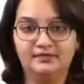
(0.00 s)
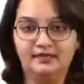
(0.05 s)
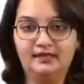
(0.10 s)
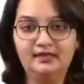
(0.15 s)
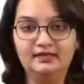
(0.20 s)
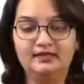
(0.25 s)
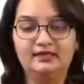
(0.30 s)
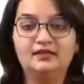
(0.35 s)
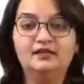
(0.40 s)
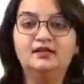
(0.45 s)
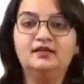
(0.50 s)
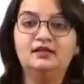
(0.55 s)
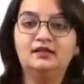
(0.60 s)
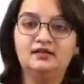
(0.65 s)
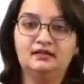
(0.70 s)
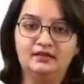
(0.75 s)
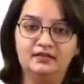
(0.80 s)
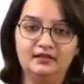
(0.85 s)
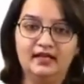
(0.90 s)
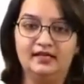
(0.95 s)
Right?
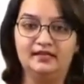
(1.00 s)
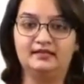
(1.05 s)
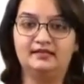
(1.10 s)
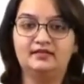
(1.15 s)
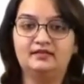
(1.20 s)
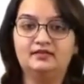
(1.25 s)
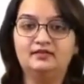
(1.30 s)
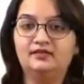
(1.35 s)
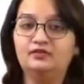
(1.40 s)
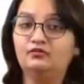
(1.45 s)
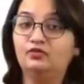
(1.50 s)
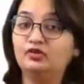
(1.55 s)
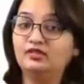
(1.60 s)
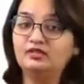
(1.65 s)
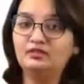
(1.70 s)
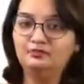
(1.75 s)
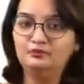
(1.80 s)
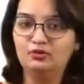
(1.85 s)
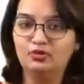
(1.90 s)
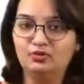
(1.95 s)
Next, what
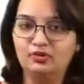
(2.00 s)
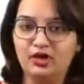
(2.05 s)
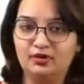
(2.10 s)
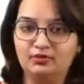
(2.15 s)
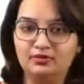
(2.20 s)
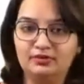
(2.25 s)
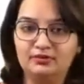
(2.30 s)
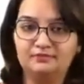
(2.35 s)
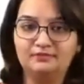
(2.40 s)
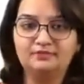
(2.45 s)
is a pronoun?